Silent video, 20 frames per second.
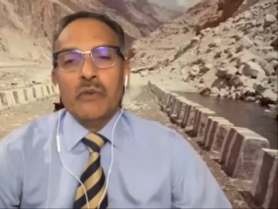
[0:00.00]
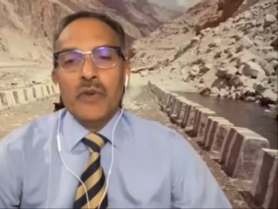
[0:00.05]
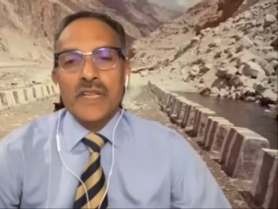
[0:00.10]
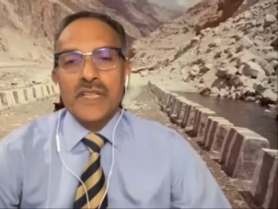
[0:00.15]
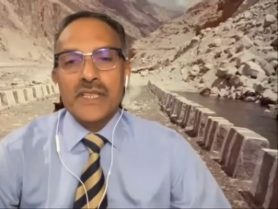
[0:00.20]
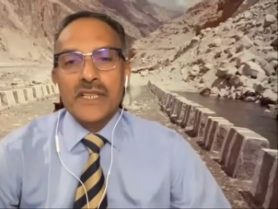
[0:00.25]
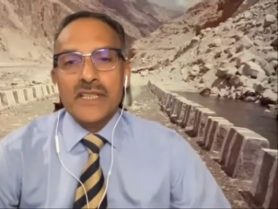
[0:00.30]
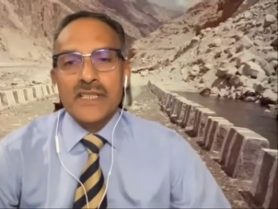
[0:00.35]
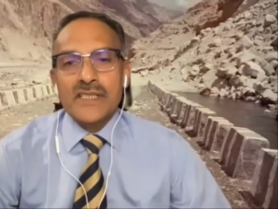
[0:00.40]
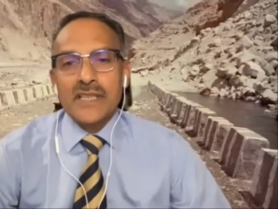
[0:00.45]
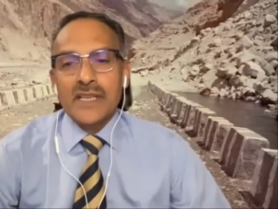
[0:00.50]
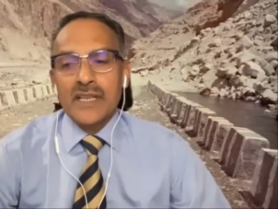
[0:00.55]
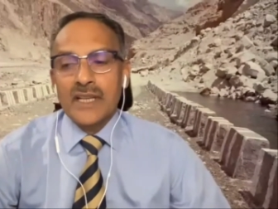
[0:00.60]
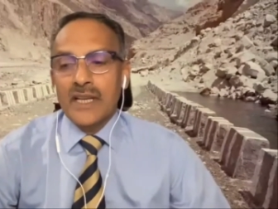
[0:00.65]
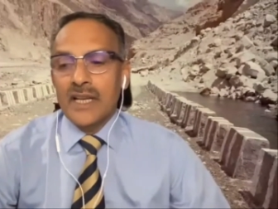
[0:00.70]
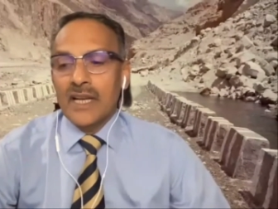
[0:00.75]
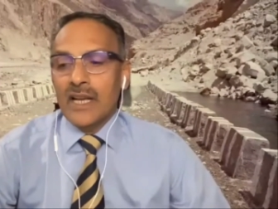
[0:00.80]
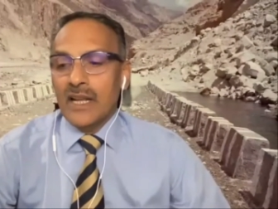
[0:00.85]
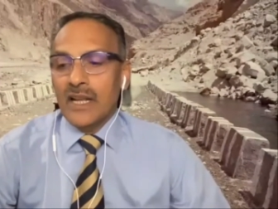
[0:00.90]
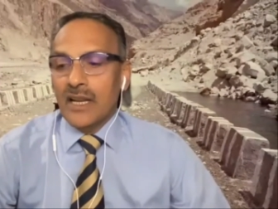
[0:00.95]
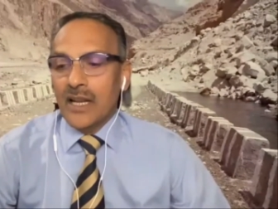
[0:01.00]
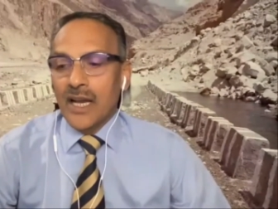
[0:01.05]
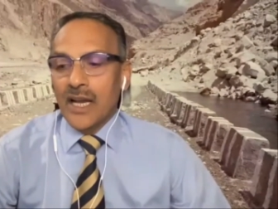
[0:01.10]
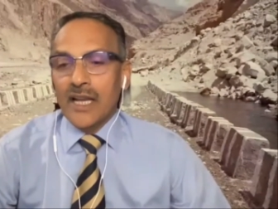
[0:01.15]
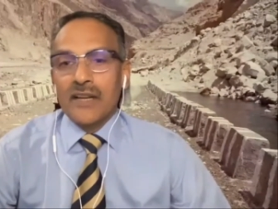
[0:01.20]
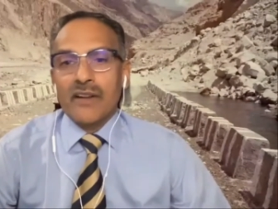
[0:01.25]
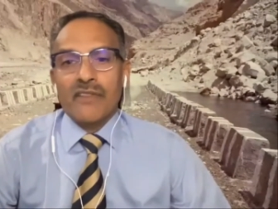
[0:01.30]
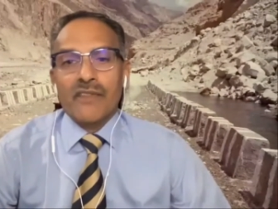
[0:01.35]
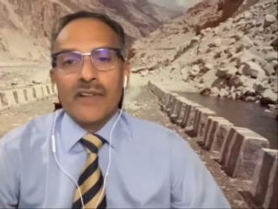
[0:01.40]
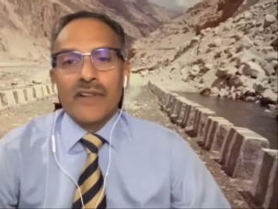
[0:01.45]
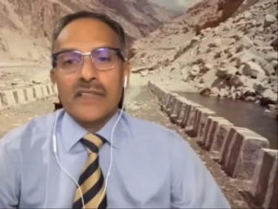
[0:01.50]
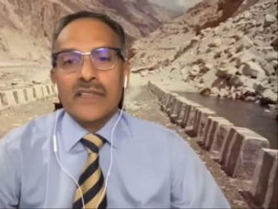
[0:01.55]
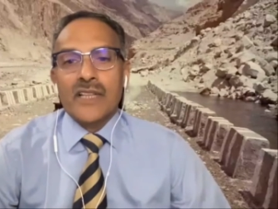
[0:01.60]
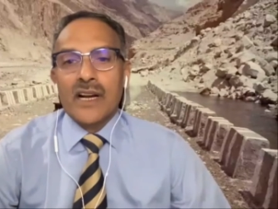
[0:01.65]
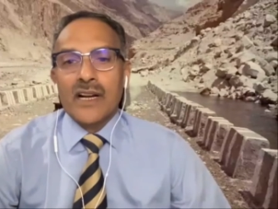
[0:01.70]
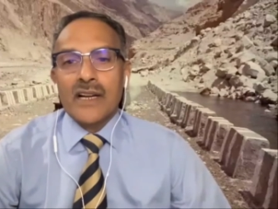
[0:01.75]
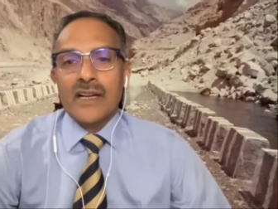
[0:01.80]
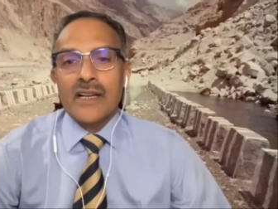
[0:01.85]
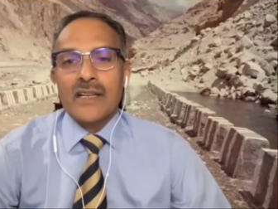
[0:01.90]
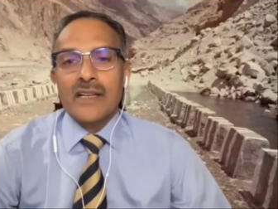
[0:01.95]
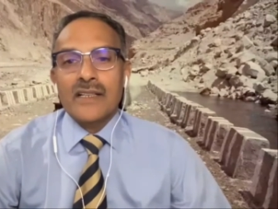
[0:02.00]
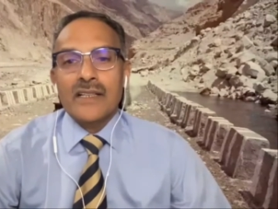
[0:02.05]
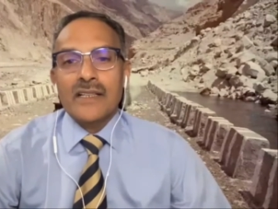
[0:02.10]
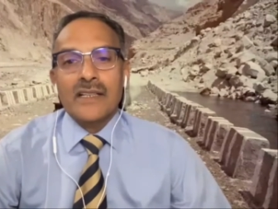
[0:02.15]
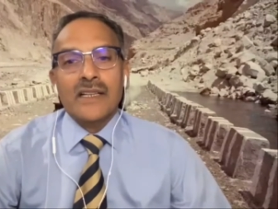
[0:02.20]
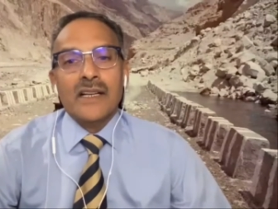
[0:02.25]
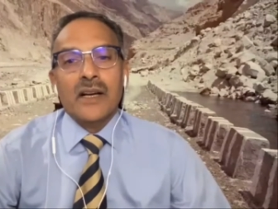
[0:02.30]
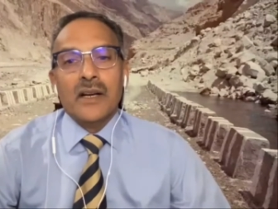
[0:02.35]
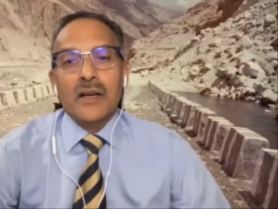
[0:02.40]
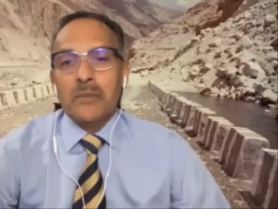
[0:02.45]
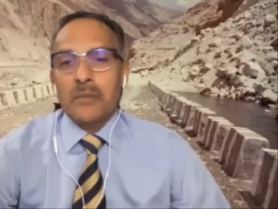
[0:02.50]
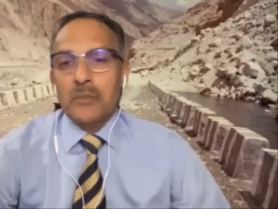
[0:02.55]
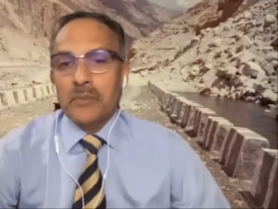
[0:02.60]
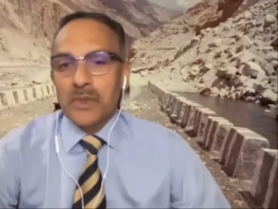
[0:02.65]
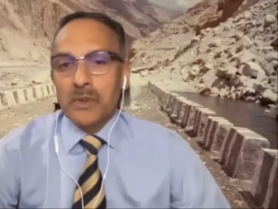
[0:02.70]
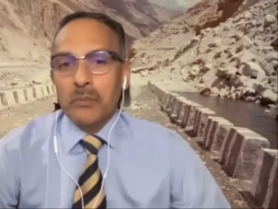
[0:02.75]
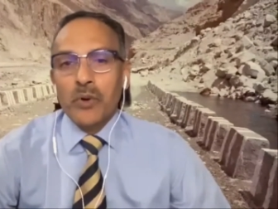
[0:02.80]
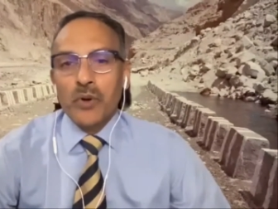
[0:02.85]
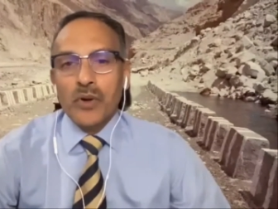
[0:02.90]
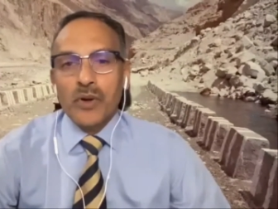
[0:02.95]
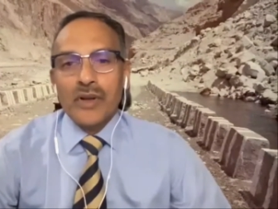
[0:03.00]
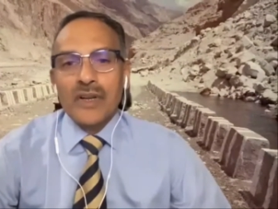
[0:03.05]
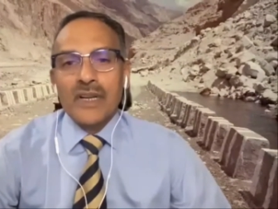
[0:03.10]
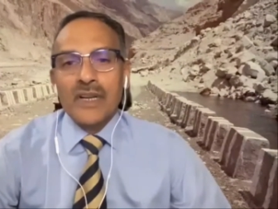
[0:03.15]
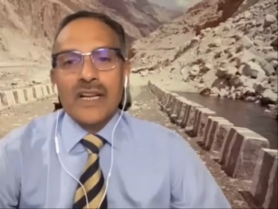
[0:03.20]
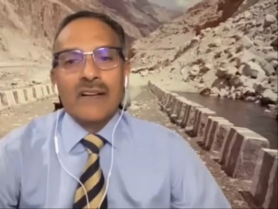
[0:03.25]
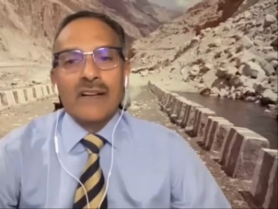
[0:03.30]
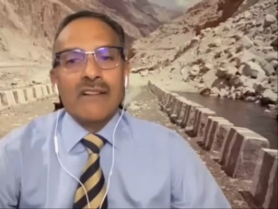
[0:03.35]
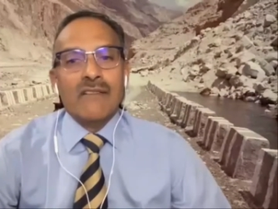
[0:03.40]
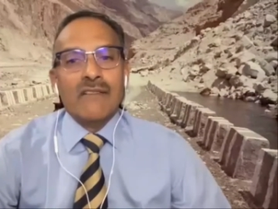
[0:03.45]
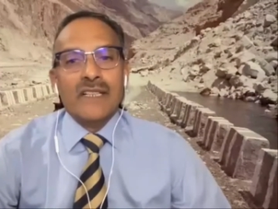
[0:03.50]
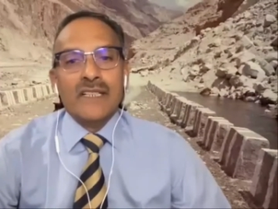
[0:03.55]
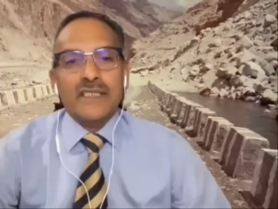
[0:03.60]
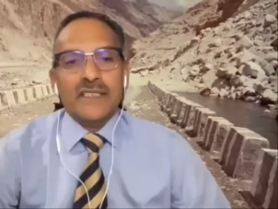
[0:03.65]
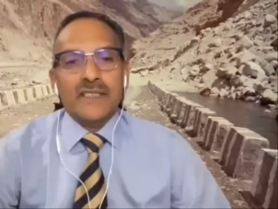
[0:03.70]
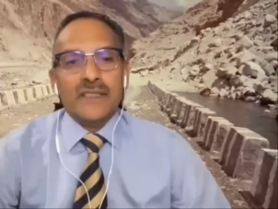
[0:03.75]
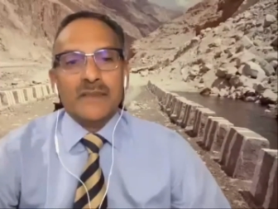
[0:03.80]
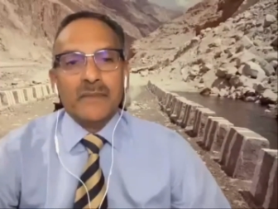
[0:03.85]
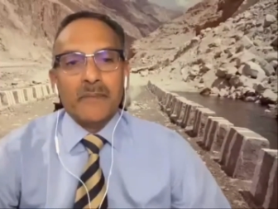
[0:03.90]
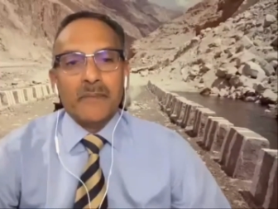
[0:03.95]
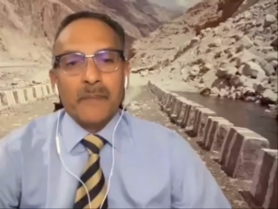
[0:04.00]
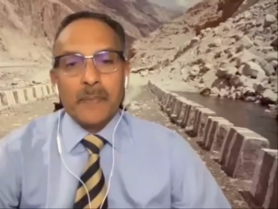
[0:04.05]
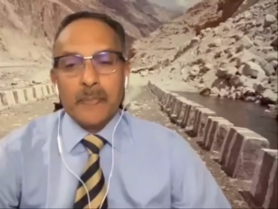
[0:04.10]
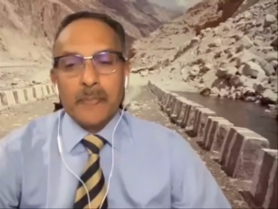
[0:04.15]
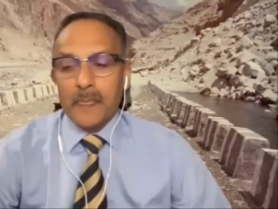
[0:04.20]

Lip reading: which is Lion of Ladakh, the book on Colonel Rinchen.